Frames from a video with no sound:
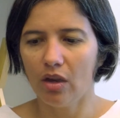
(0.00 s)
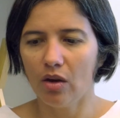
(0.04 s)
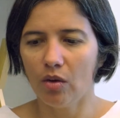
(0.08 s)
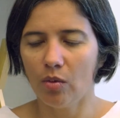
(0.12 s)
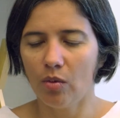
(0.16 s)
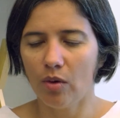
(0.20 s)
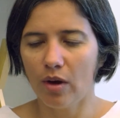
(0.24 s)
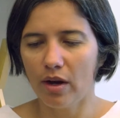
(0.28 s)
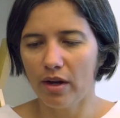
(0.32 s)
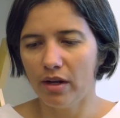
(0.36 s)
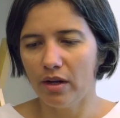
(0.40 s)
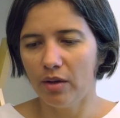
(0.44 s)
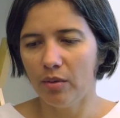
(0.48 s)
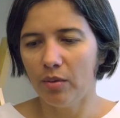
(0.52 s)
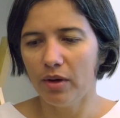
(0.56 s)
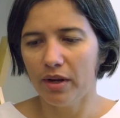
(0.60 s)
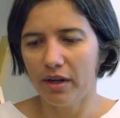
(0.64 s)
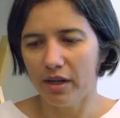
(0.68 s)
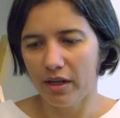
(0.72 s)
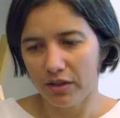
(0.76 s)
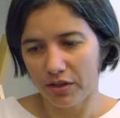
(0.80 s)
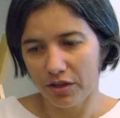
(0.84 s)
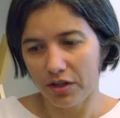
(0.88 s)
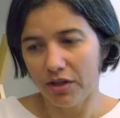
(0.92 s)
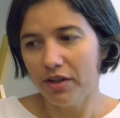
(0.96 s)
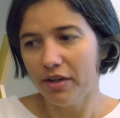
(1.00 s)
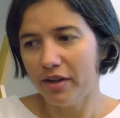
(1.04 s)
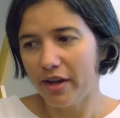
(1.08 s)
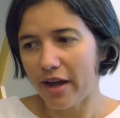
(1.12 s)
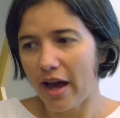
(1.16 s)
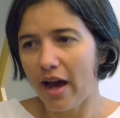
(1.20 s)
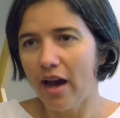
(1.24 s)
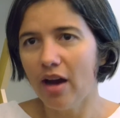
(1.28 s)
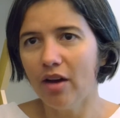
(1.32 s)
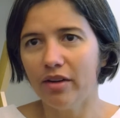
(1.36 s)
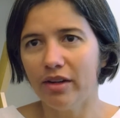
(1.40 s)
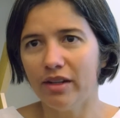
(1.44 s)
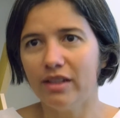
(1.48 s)
What, what turned
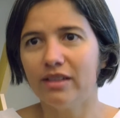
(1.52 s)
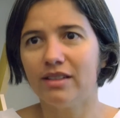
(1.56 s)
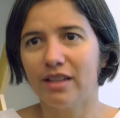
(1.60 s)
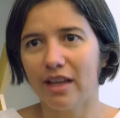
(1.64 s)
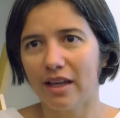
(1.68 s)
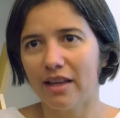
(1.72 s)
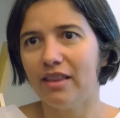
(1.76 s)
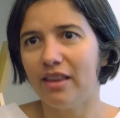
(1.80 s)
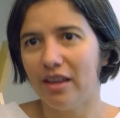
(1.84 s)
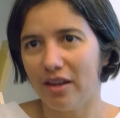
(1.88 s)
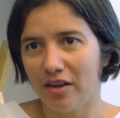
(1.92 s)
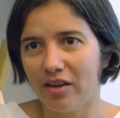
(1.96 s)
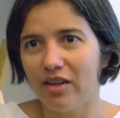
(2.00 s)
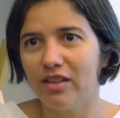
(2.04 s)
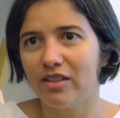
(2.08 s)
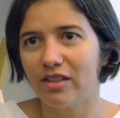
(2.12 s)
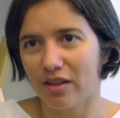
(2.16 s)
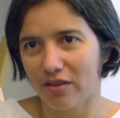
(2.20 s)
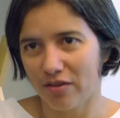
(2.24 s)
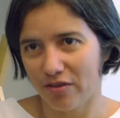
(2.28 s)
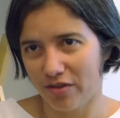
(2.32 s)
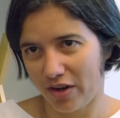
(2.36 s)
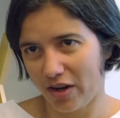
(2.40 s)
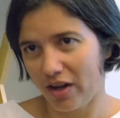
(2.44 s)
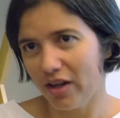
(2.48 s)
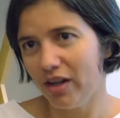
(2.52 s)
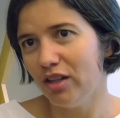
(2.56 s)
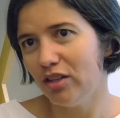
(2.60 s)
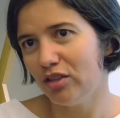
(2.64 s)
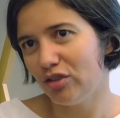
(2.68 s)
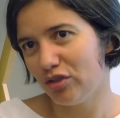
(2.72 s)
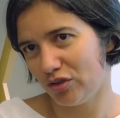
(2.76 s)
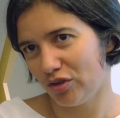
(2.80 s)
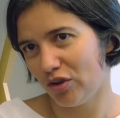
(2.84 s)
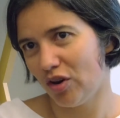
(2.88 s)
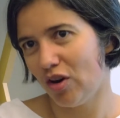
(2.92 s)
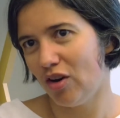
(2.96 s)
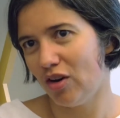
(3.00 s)
out is that there is a very
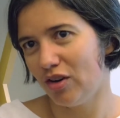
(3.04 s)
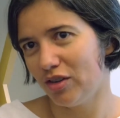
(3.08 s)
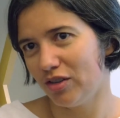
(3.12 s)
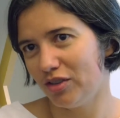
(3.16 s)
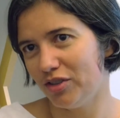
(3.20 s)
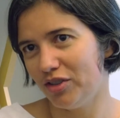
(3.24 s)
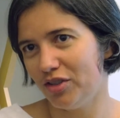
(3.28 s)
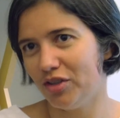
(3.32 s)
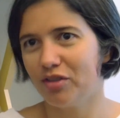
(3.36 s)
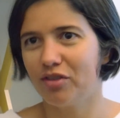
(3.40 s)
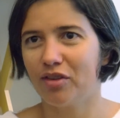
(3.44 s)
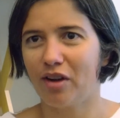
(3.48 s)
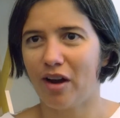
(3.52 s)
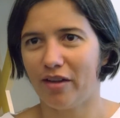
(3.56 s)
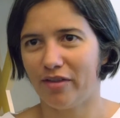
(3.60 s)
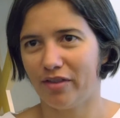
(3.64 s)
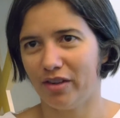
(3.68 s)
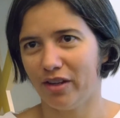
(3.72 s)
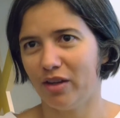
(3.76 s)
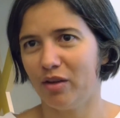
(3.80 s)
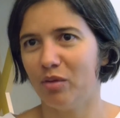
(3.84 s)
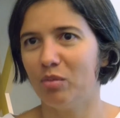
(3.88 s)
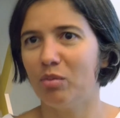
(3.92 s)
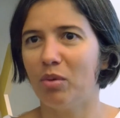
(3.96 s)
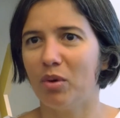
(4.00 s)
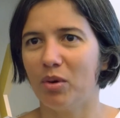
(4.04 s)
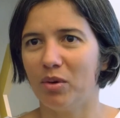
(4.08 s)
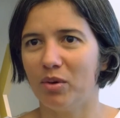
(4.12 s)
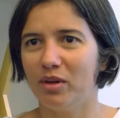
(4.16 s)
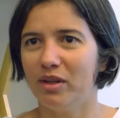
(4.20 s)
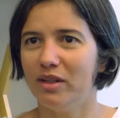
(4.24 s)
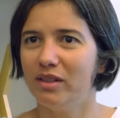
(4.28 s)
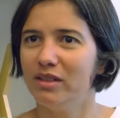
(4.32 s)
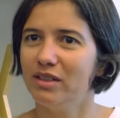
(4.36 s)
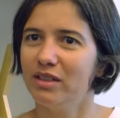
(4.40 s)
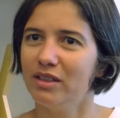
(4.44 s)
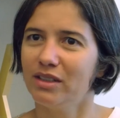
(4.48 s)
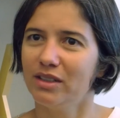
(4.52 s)
strong geographic
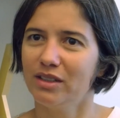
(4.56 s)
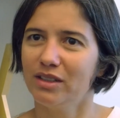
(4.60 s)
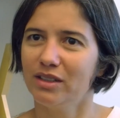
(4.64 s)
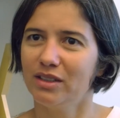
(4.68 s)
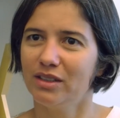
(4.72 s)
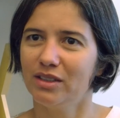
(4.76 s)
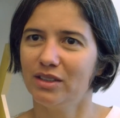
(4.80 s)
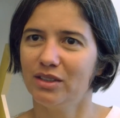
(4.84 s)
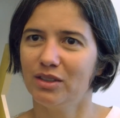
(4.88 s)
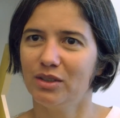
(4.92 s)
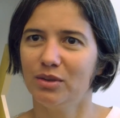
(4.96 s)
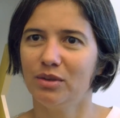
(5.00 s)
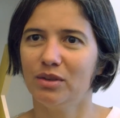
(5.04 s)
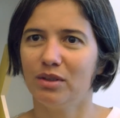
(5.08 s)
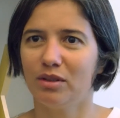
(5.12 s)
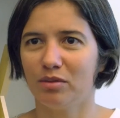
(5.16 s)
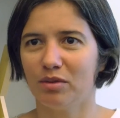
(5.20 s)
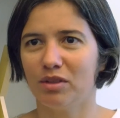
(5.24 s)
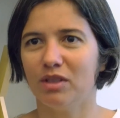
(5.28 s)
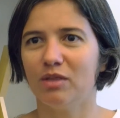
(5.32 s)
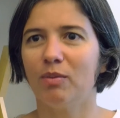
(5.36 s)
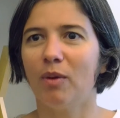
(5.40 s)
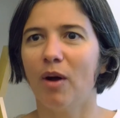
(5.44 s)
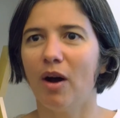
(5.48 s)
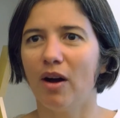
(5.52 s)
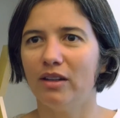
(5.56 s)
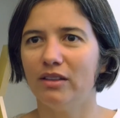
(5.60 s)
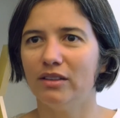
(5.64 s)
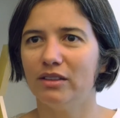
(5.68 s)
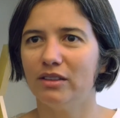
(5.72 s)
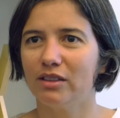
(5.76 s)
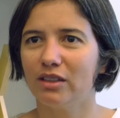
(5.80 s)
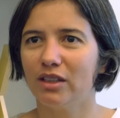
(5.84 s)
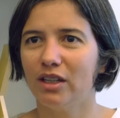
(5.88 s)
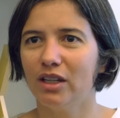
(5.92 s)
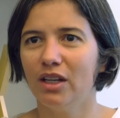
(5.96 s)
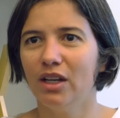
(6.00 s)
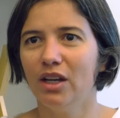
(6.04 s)
component to the
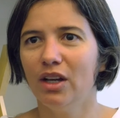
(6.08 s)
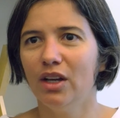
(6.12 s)
response.